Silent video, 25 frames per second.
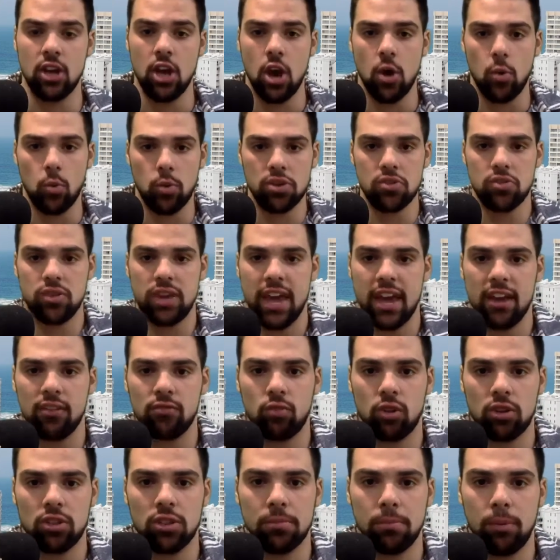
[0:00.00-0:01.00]
When you can't
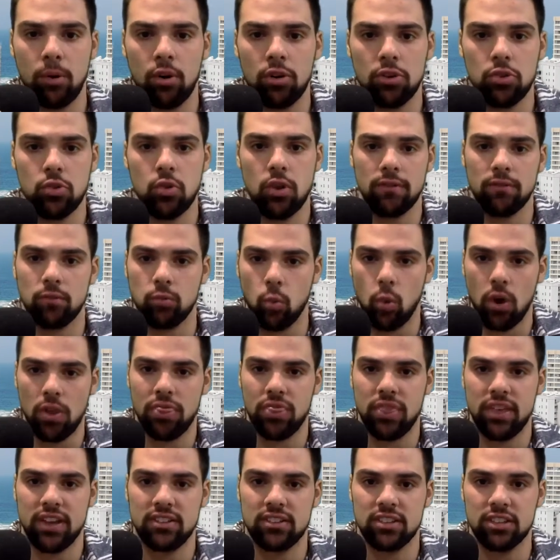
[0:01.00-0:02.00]
run the ball, you have one
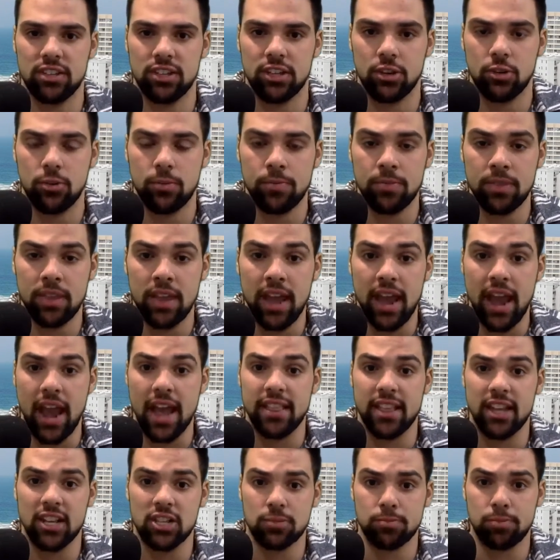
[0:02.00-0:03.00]
thing to do, and
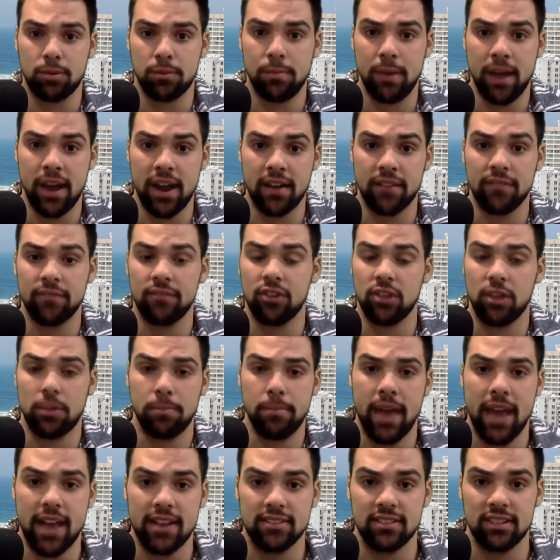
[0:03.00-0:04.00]
that's prepare for the
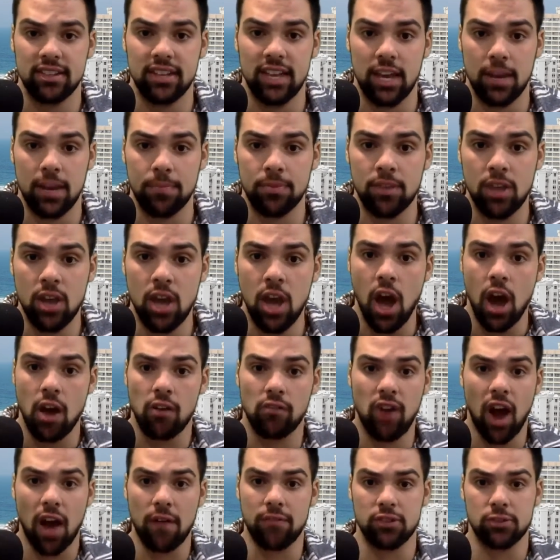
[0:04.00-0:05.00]
passing game.
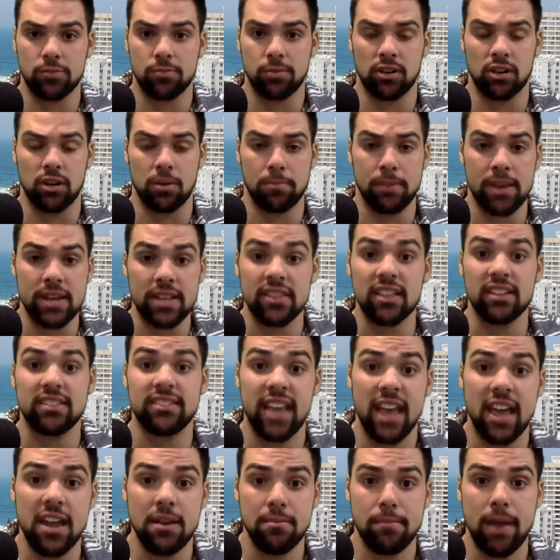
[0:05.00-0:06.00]
Roethlisberger being the
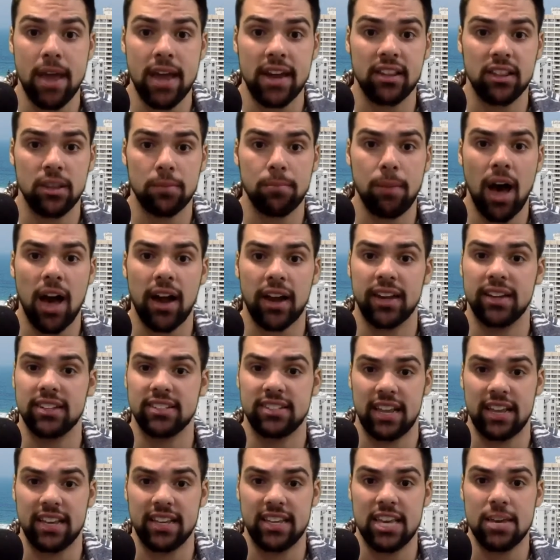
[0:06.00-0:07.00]
Tin Man in the pocket, as
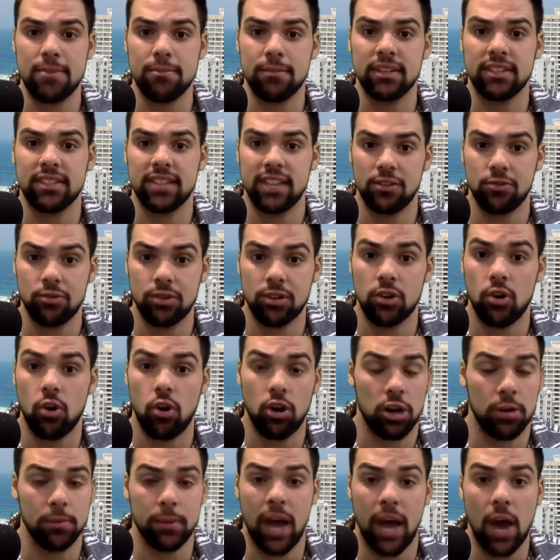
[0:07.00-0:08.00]
I keep continuing
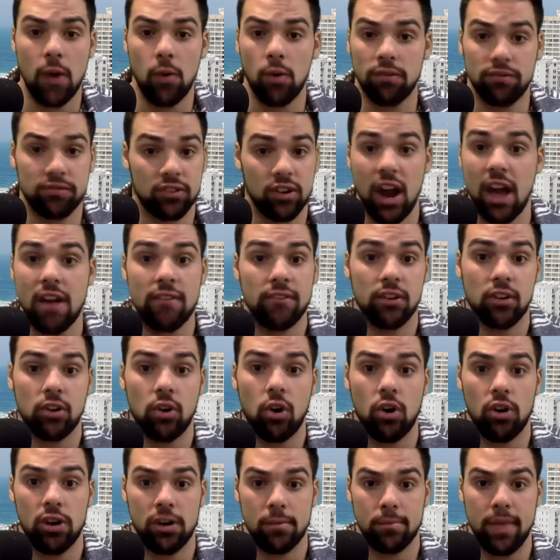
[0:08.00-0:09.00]
calling him, I will forever
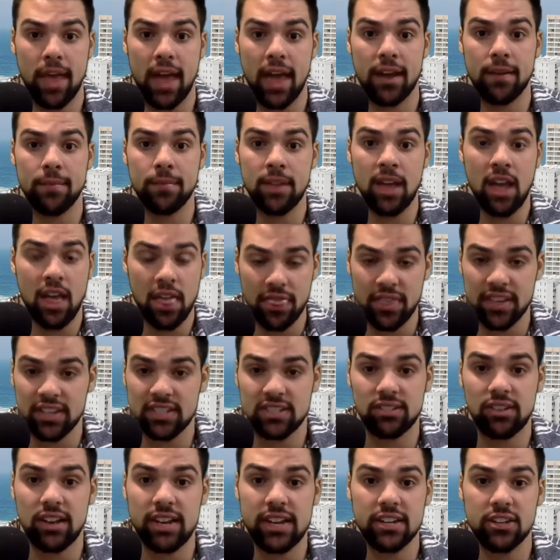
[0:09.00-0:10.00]
call him that
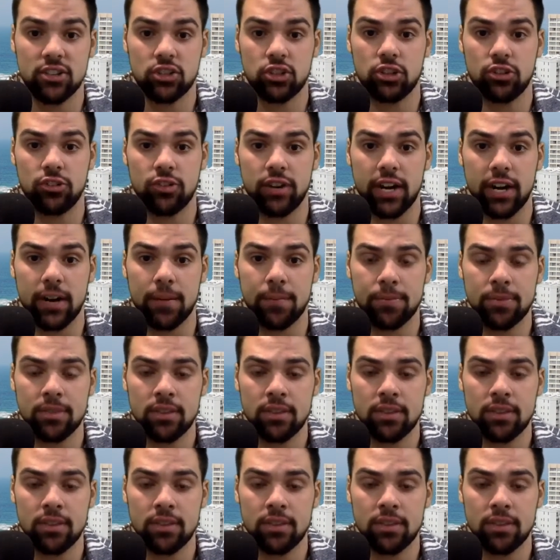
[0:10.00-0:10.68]
this late in his career.